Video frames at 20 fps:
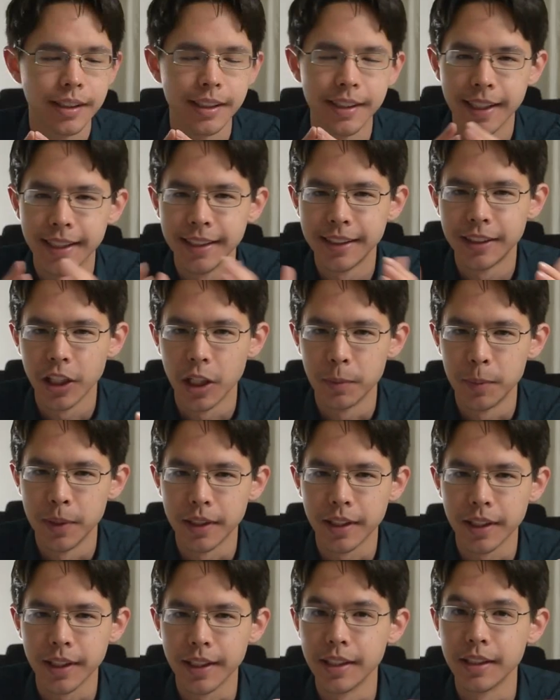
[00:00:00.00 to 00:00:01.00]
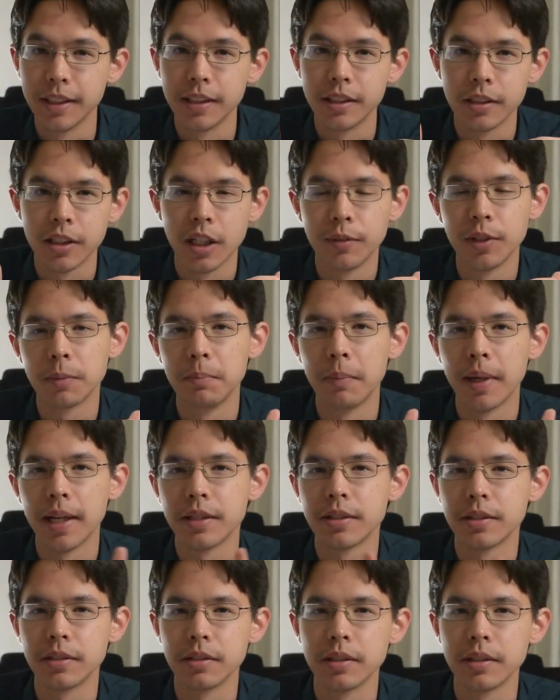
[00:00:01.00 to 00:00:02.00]
Today's topic is atomic
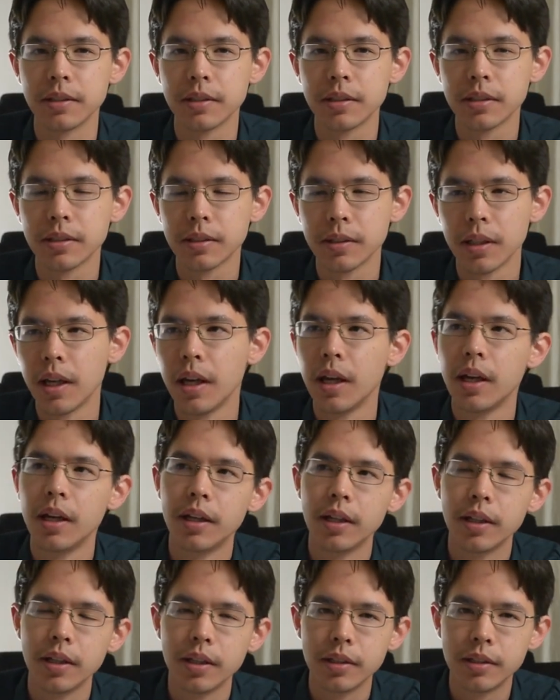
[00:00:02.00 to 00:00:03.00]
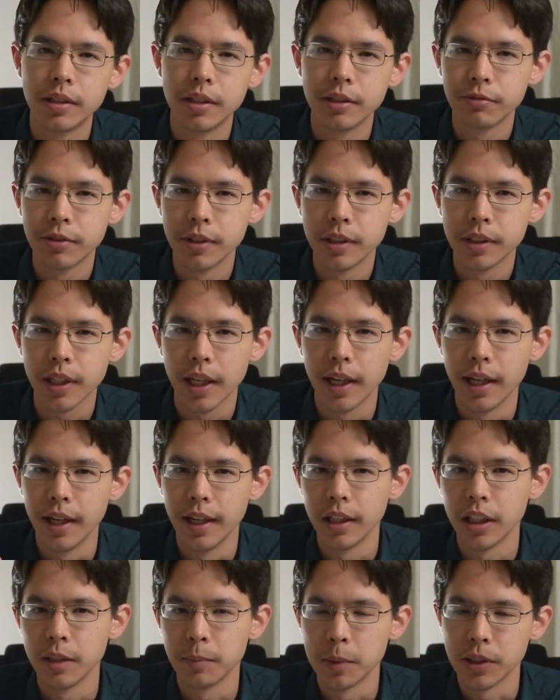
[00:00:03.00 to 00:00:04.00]
mass units. Different
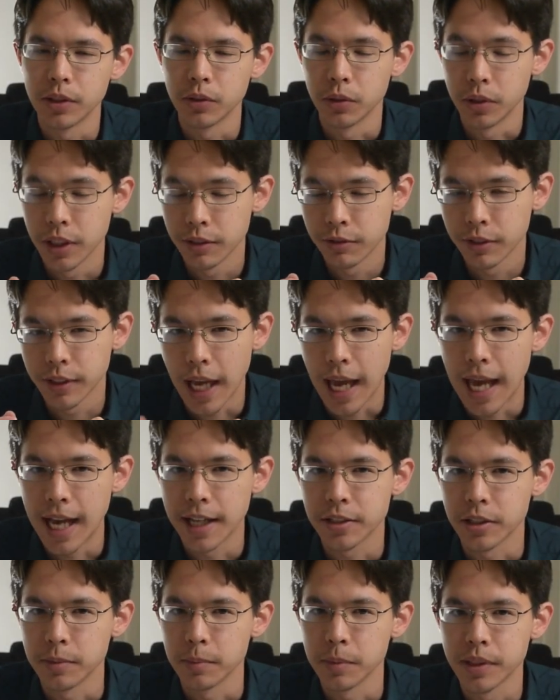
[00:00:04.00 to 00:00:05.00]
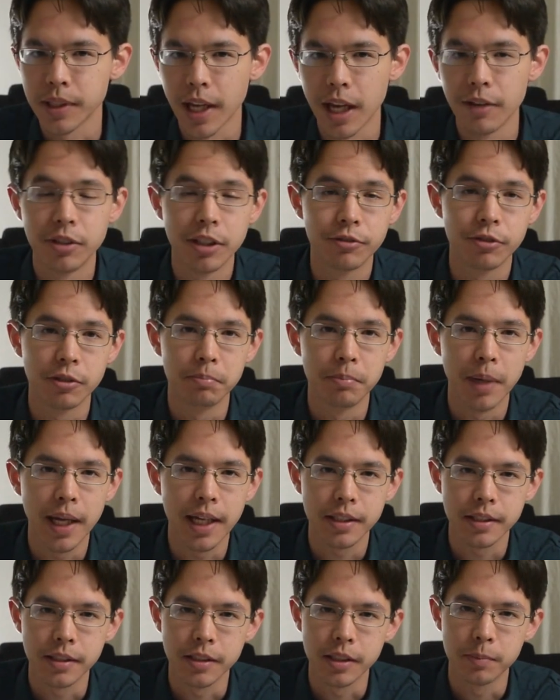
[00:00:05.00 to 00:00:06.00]
elements or different atoms have different
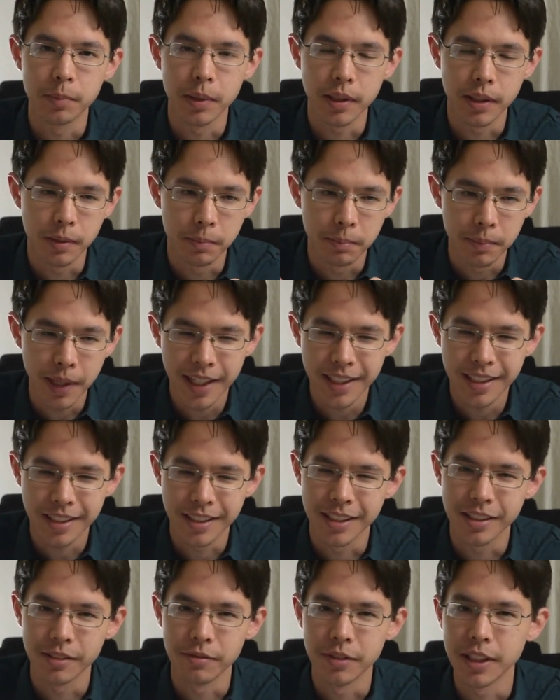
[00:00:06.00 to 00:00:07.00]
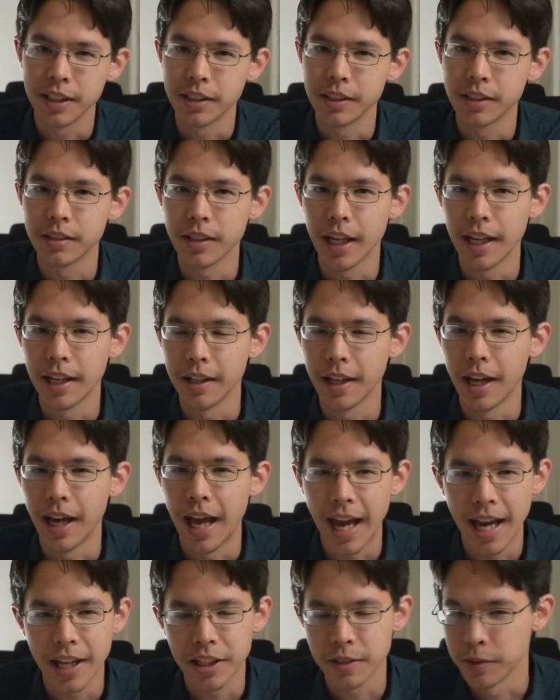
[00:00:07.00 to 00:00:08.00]
masses, but the masses of these
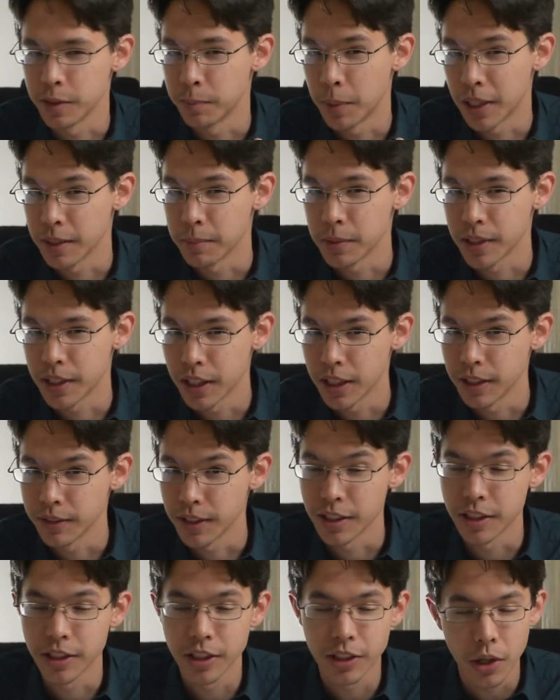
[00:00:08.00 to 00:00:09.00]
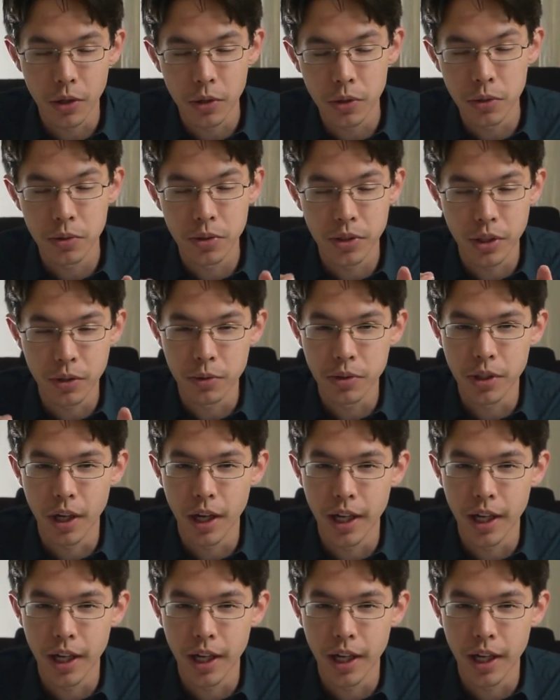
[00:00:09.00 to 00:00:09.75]
atoms by themselves are so, so